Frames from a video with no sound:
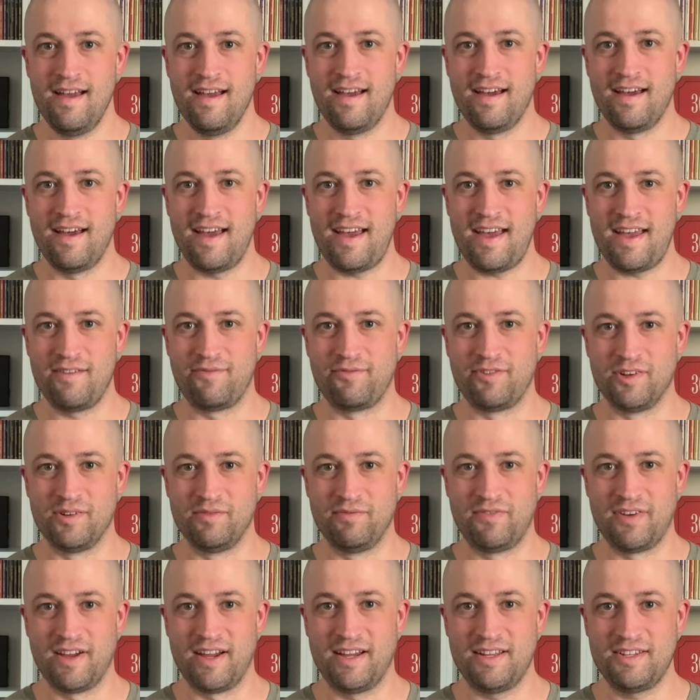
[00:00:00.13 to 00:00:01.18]
Hey, film
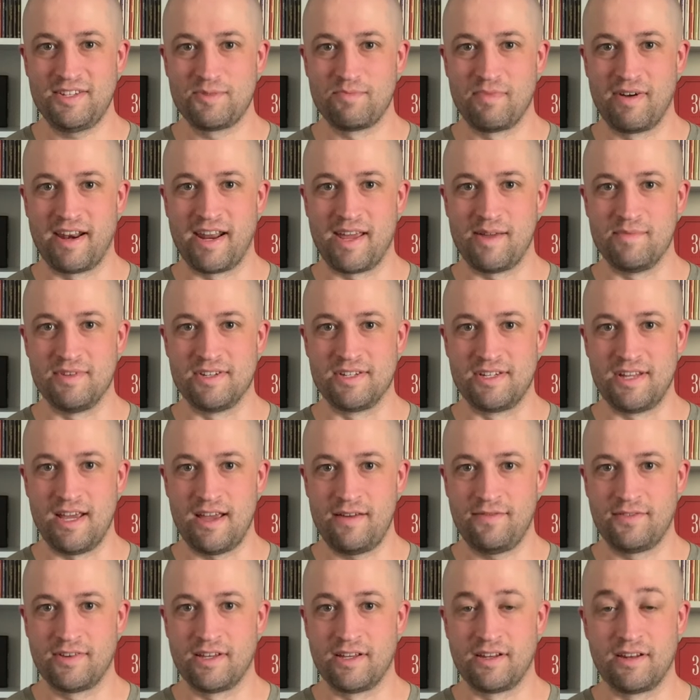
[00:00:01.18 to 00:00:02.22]
fans, my name is
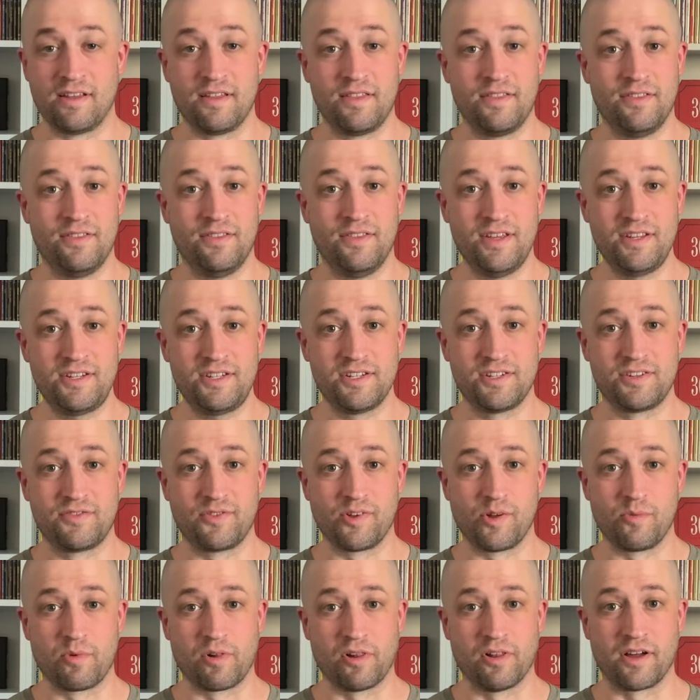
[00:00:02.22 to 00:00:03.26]
David. This is
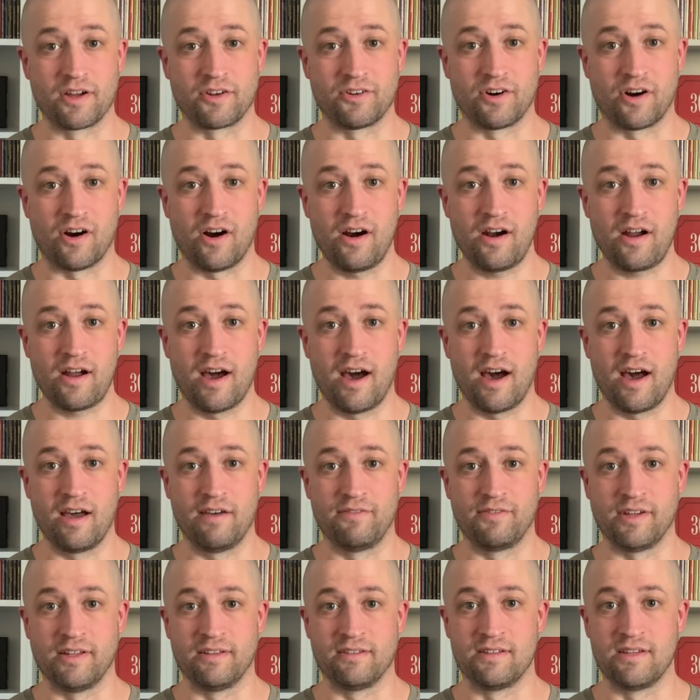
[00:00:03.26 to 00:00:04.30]
Film Collector
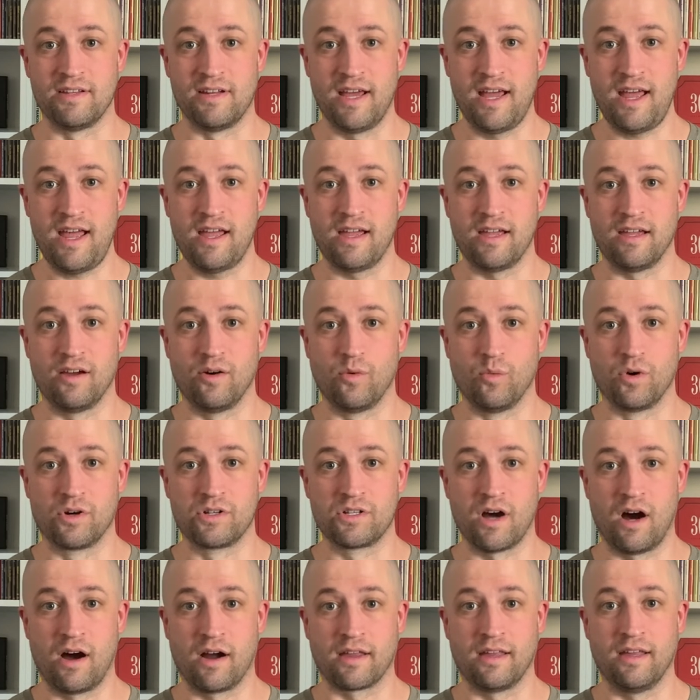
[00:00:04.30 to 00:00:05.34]
Archive, and today we're
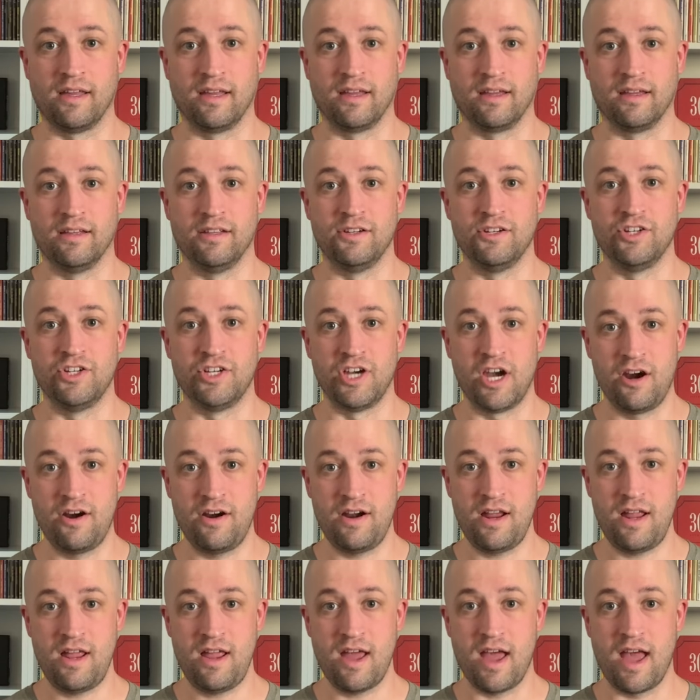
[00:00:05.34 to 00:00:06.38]
talking
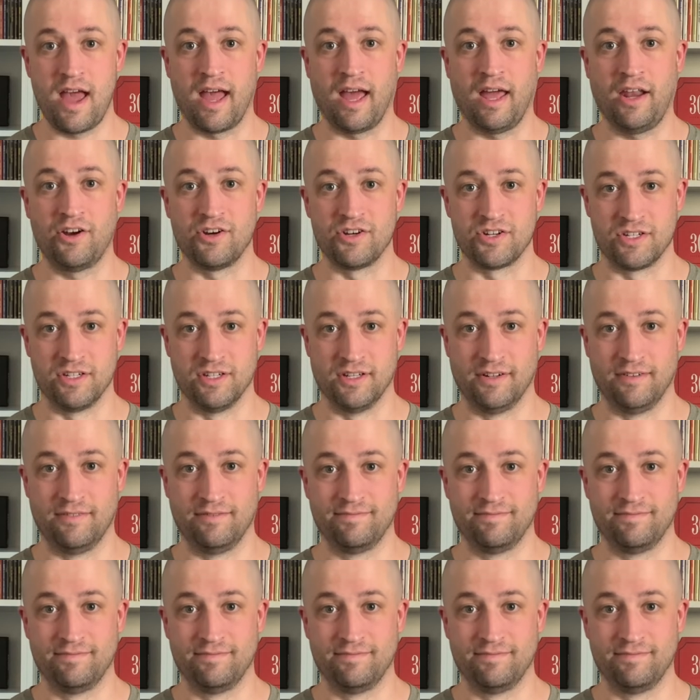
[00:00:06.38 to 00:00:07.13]
Gerry Anderson.